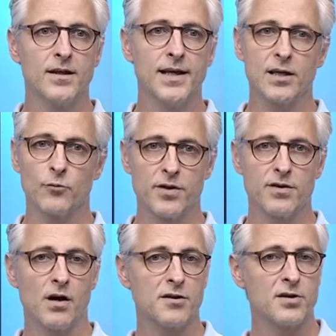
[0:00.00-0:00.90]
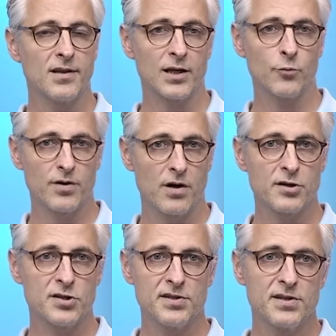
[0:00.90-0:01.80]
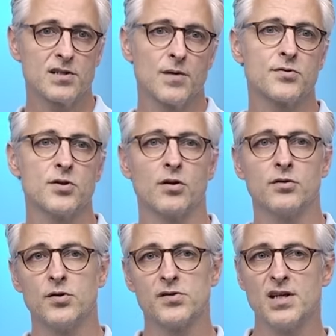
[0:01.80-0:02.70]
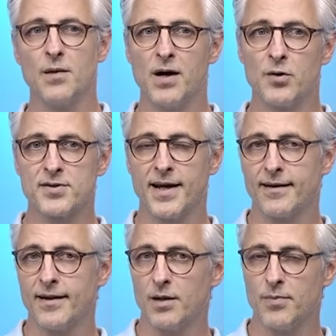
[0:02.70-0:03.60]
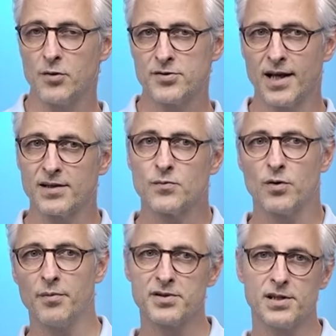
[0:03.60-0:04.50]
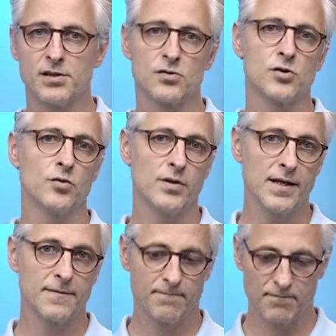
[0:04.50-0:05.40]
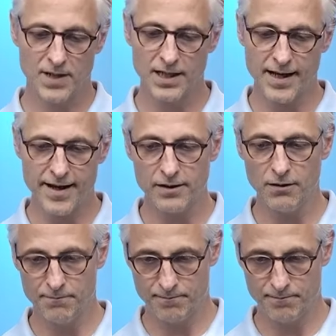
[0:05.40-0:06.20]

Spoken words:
And with other teaching tips, you can use the about title and about text properties to do that in AL.